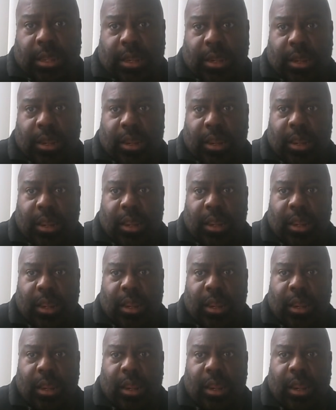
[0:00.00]

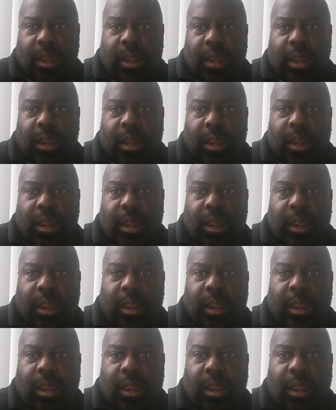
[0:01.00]

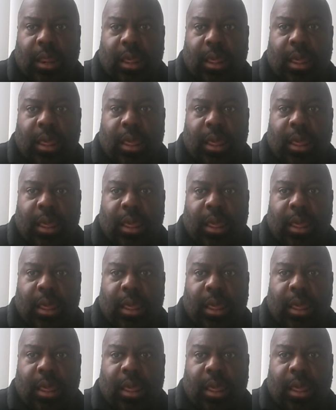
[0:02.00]
[no speech]